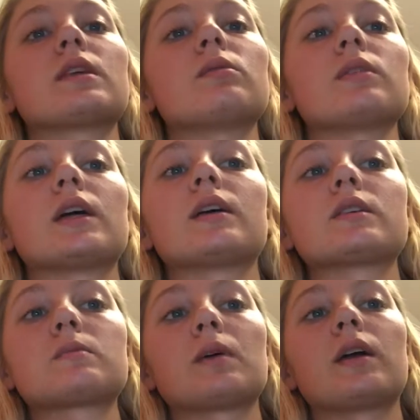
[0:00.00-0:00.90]
They will then
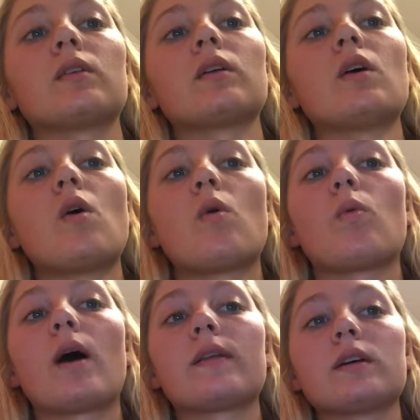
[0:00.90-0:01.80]
explain
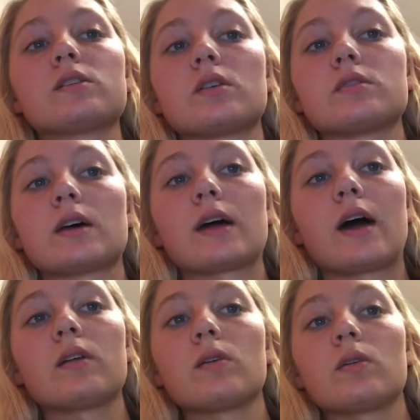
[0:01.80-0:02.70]
why they chose that
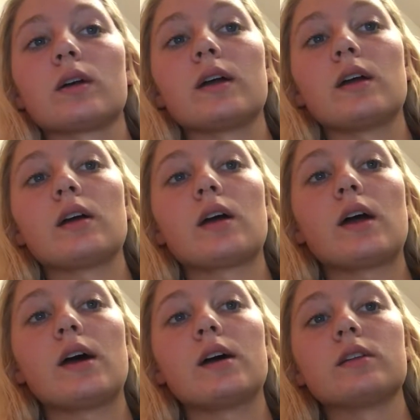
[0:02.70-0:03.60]
category,
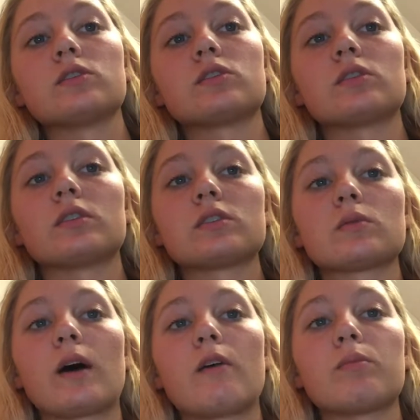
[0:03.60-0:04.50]
and students
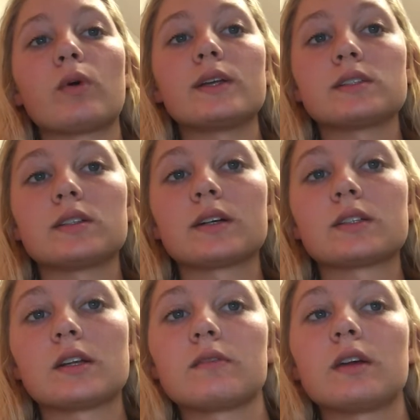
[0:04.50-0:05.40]
will have points
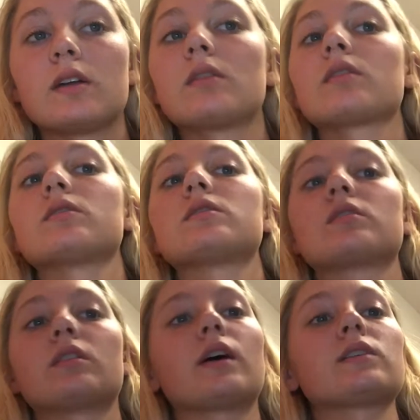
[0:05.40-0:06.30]
deducted if they don't go to
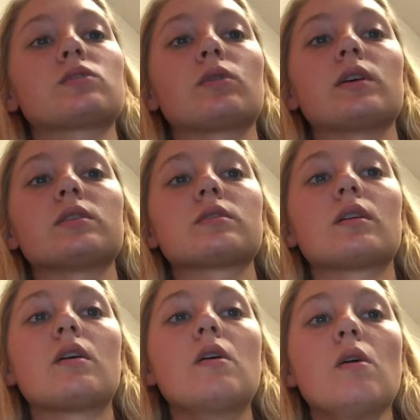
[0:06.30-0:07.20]
the correct choice
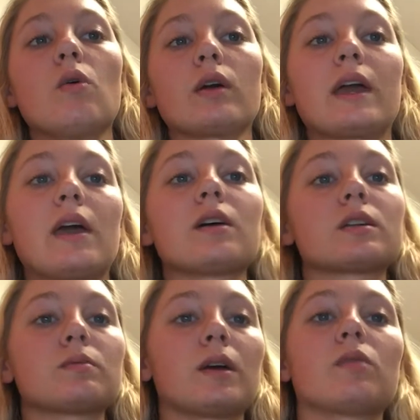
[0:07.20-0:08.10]
or can't
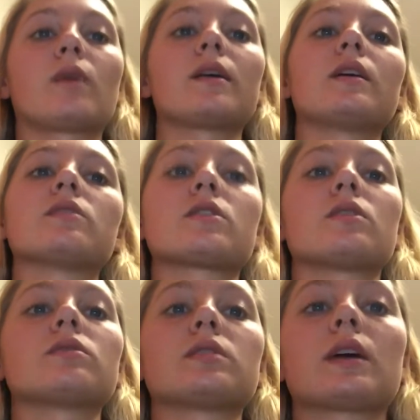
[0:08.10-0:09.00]
explain why they
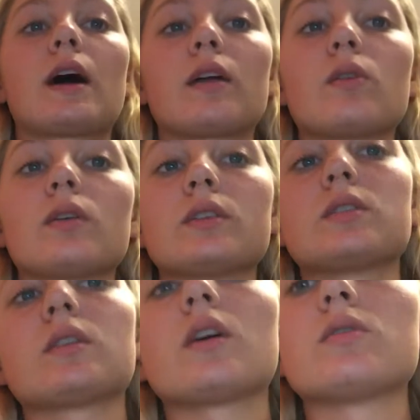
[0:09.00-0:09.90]
chose the category
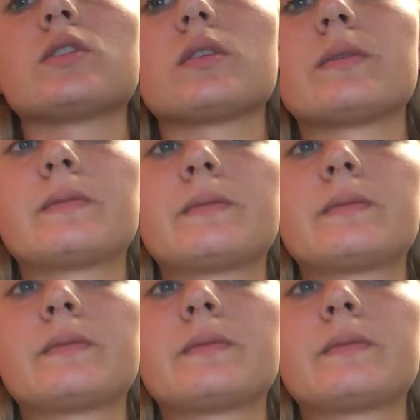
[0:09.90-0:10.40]
to go to.